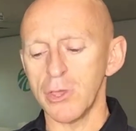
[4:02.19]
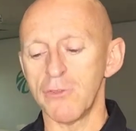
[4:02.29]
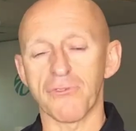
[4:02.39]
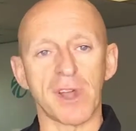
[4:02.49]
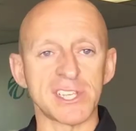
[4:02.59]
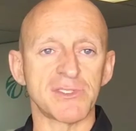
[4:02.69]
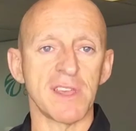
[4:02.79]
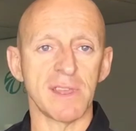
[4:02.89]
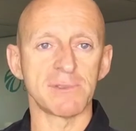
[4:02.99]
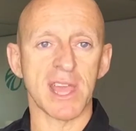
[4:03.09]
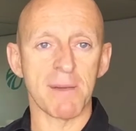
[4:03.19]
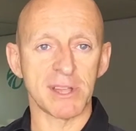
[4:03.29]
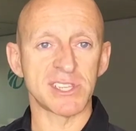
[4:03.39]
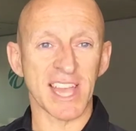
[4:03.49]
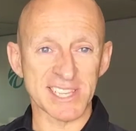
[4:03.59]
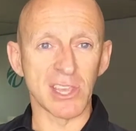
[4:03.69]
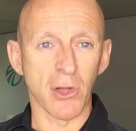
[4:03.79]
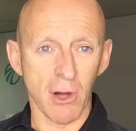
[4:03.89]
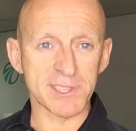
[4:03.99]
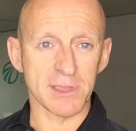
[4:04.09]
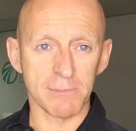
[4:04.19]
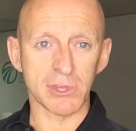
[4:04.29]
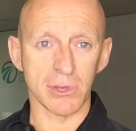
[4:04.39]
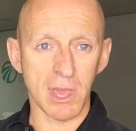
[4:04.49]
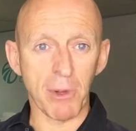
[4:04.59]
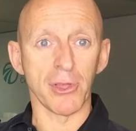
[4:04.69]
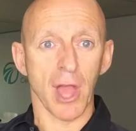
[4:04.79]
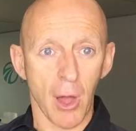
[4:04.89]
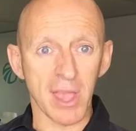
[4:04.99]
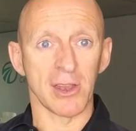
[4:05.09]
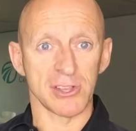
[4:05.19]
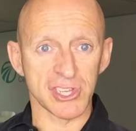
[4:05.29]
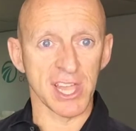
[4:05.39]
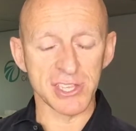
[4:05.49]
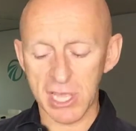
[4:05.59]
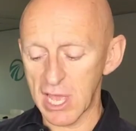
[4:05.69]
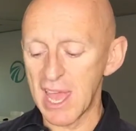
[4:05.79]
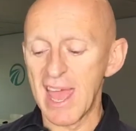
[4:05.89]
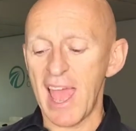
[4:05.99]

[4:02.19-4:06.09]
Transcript: You frustrate them to how much it's actually costing them to keep on going and not changing,